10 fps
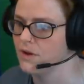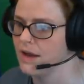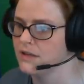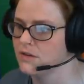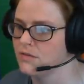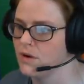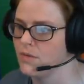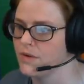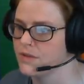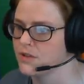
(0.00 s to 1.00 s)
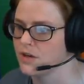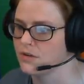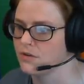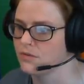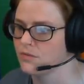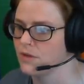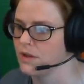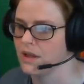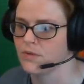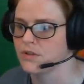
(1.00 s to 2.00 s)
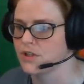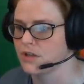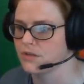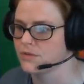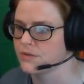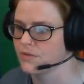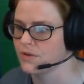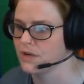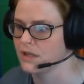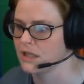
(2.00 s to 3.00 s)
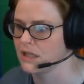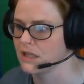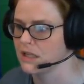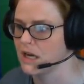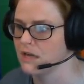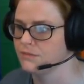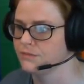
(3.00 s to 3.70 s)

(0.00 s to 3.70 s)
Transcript: I don't know what channel it was for or anything like that.